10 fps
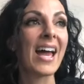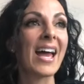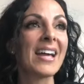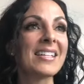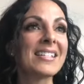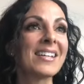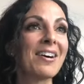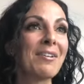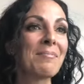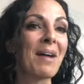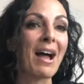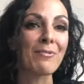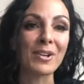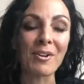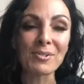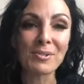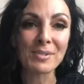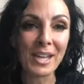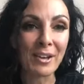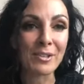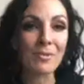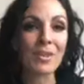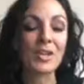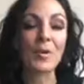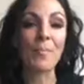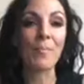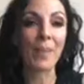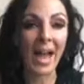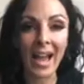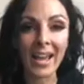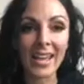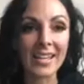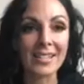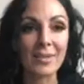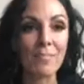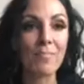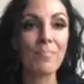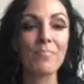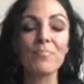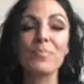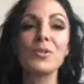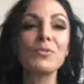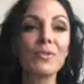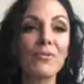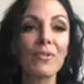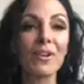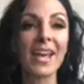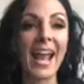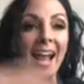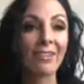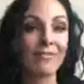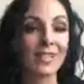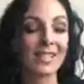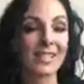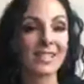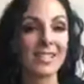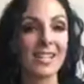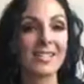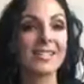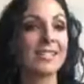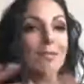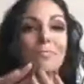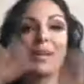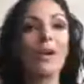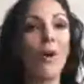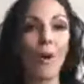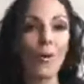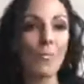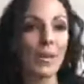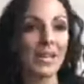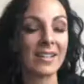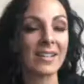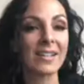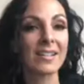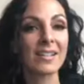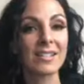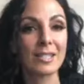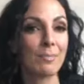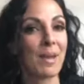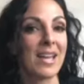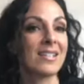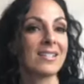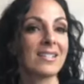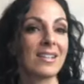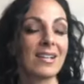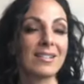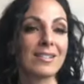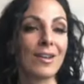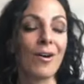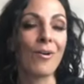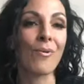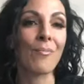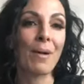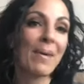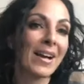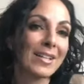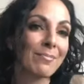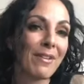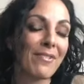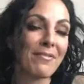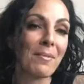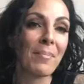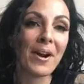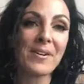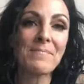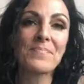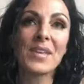And I would also tell you that your back is a beautiful canvas. It's this big open space. And so my back is my favorite part.